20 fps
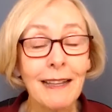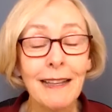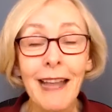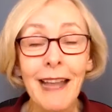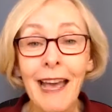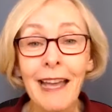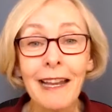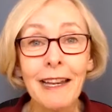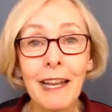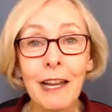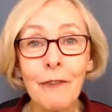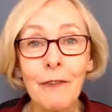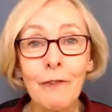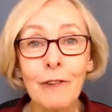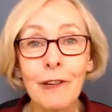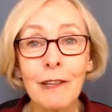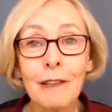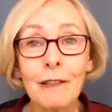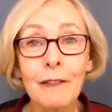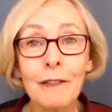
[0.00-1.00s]
Not
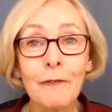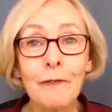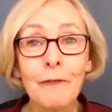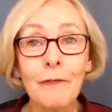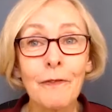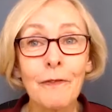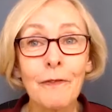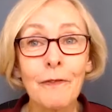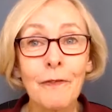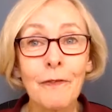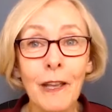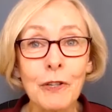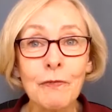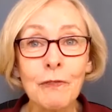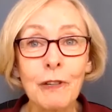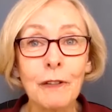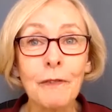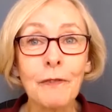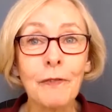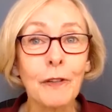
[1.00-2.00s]
every
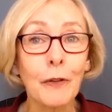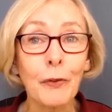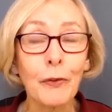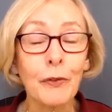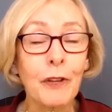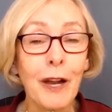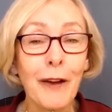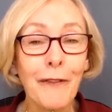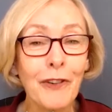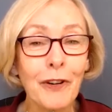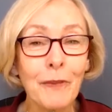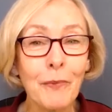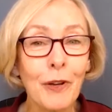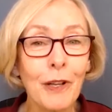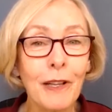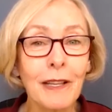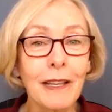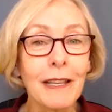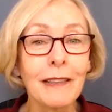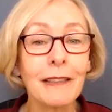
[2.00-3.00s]
veteran feels
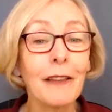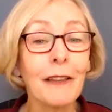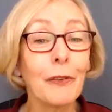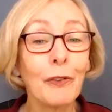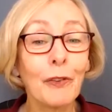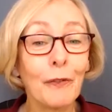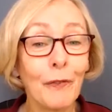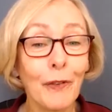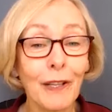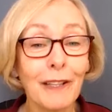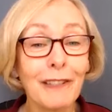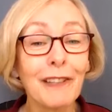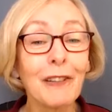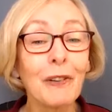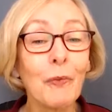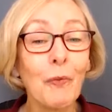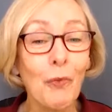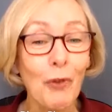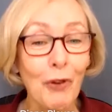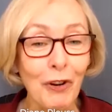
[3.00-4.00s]
comfortable in the
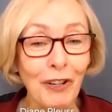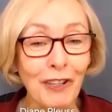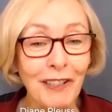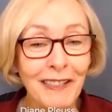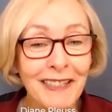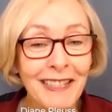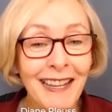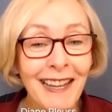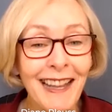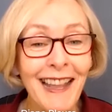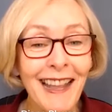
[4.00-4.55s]
civilian world,